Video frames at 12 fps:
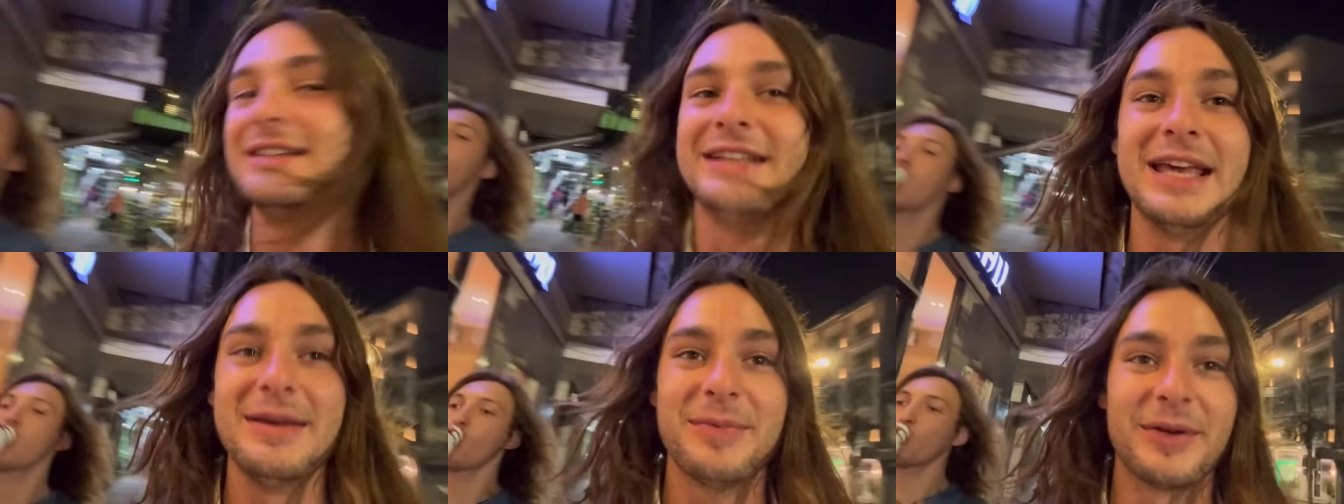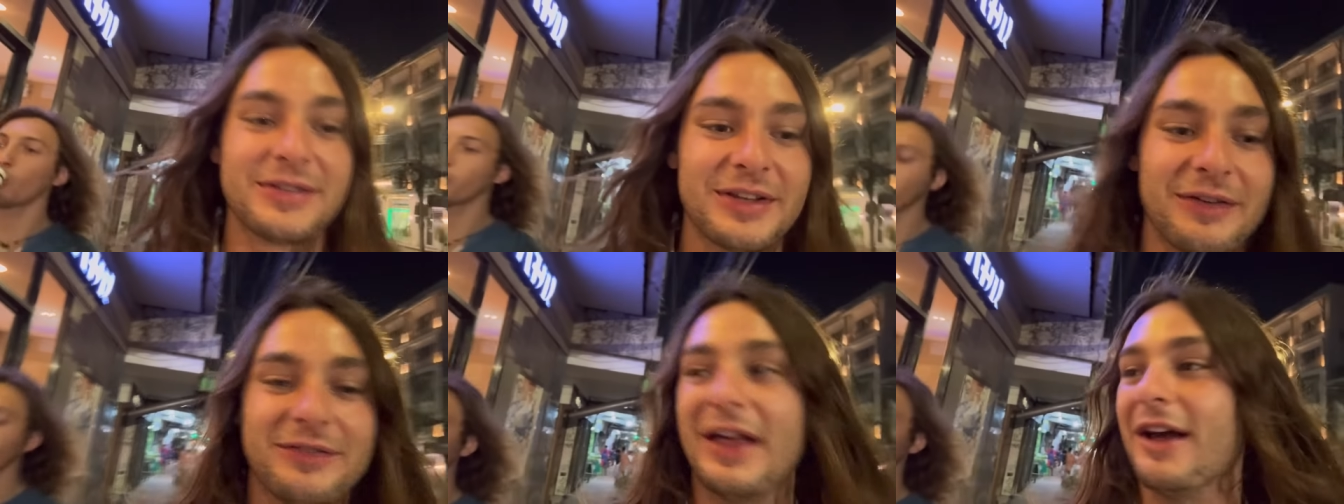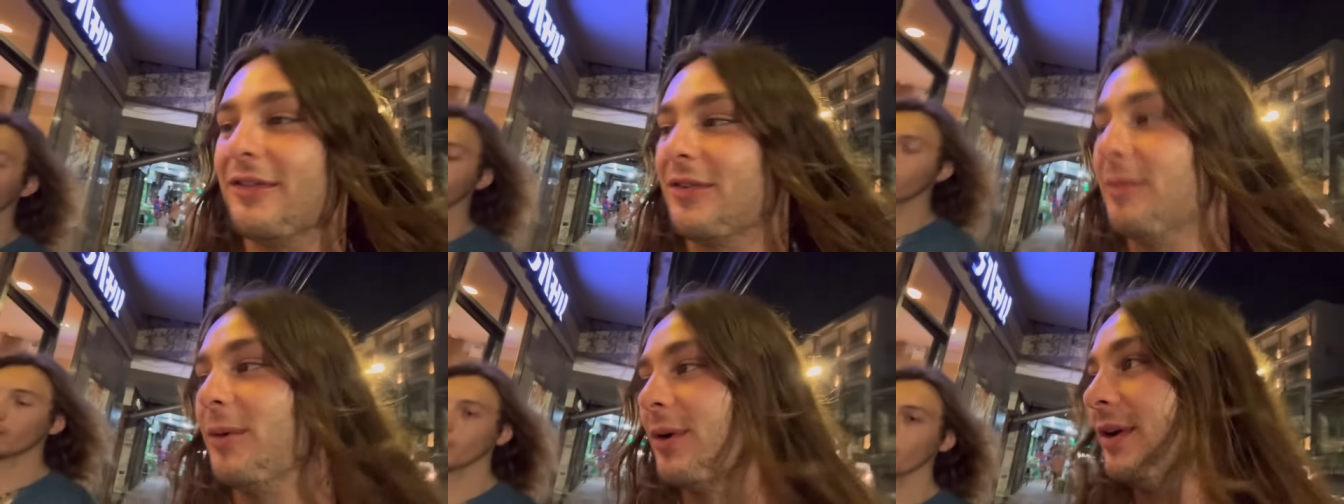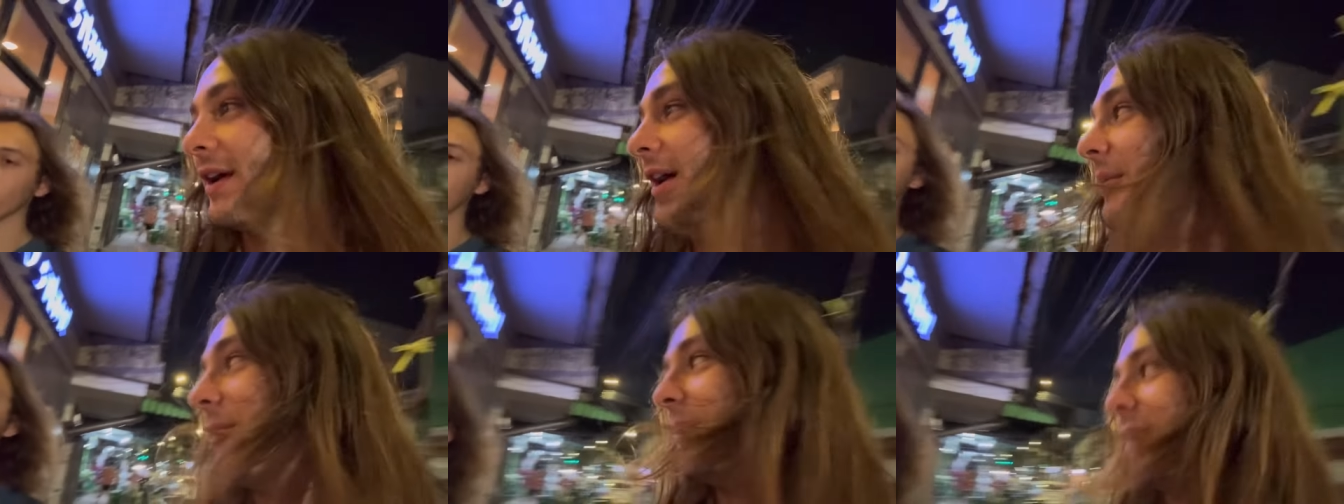keep yourself there for more than a
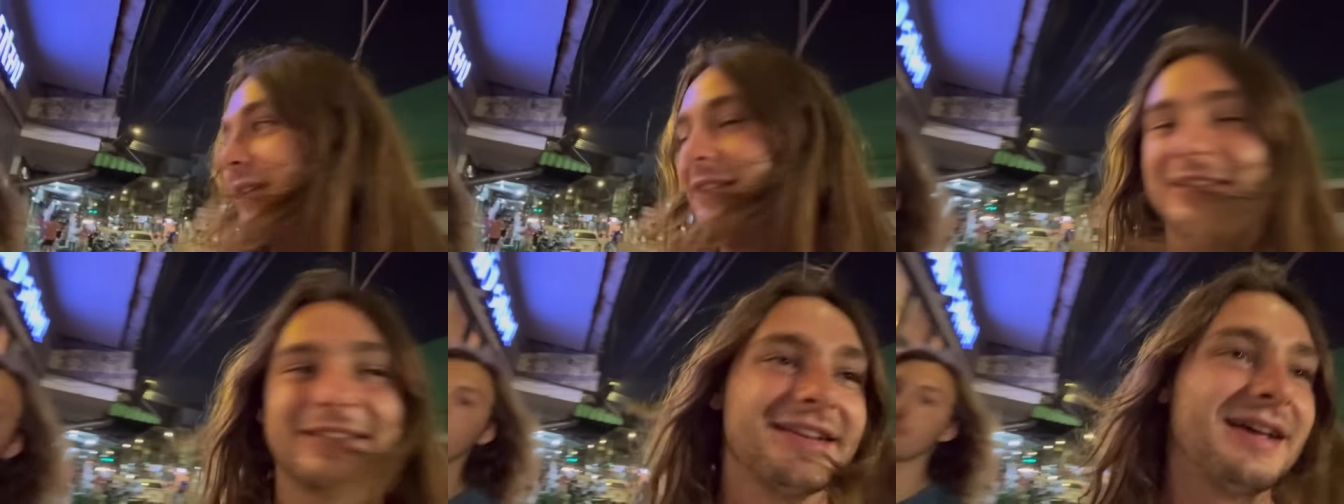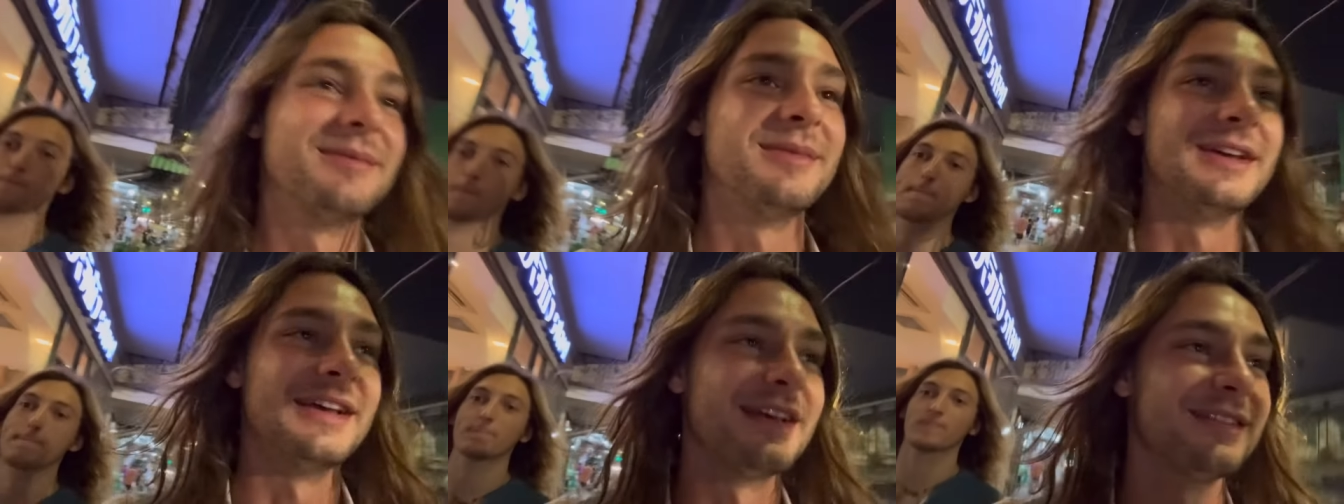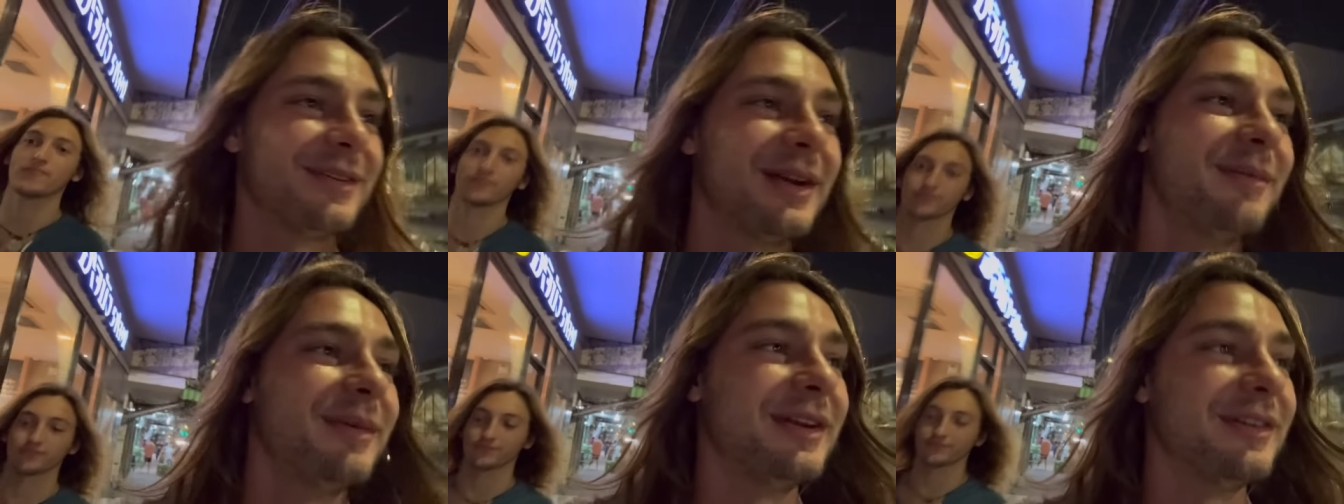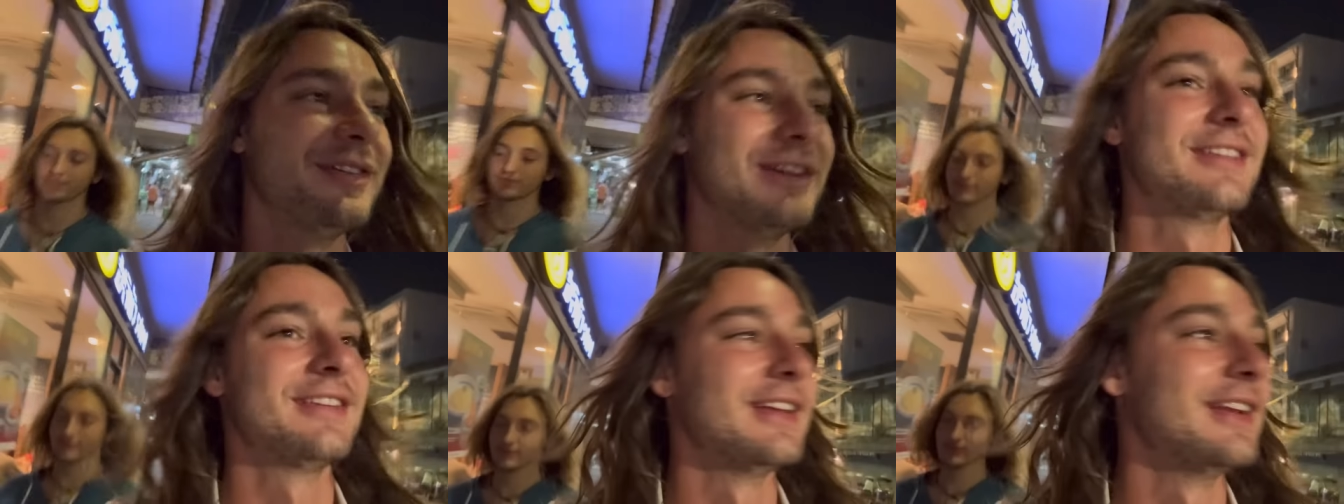couple weeks, just like me. That's what I'm
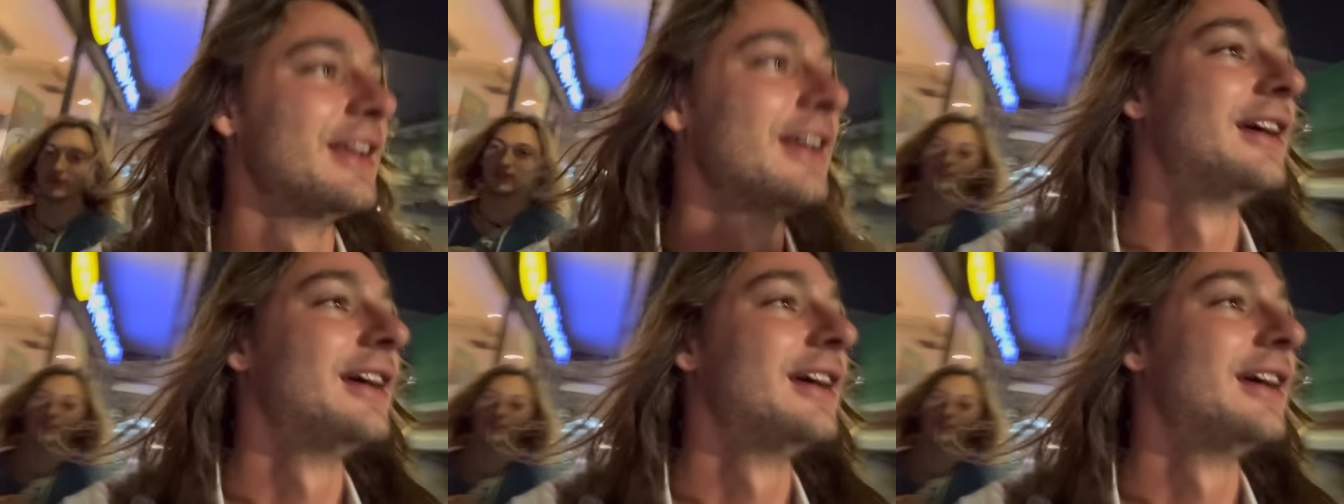manifesting.